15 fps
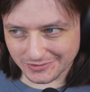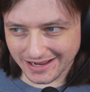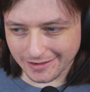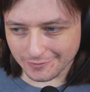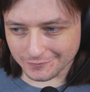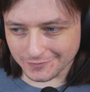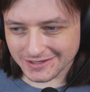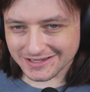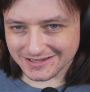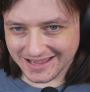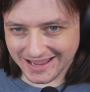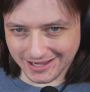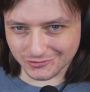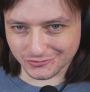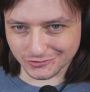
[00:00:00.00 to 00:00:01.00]
would have
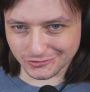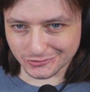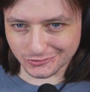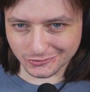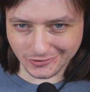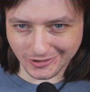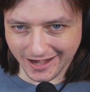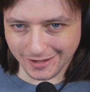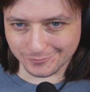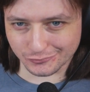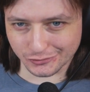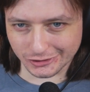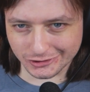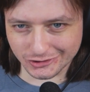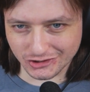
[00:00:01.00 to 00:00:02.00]
Andrew
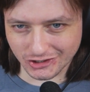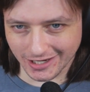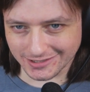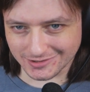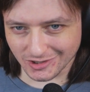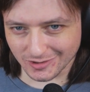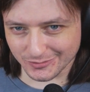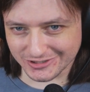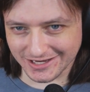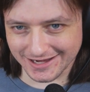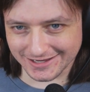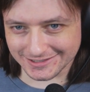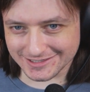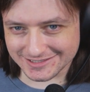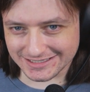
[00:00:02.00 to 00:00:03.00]
Hanbridge as our
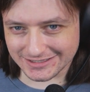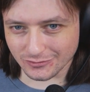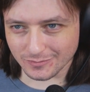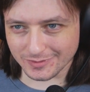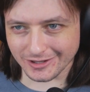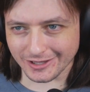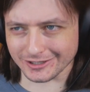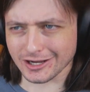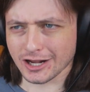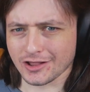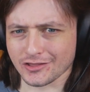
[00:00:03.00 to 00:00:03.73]
protagonist, and he would be like,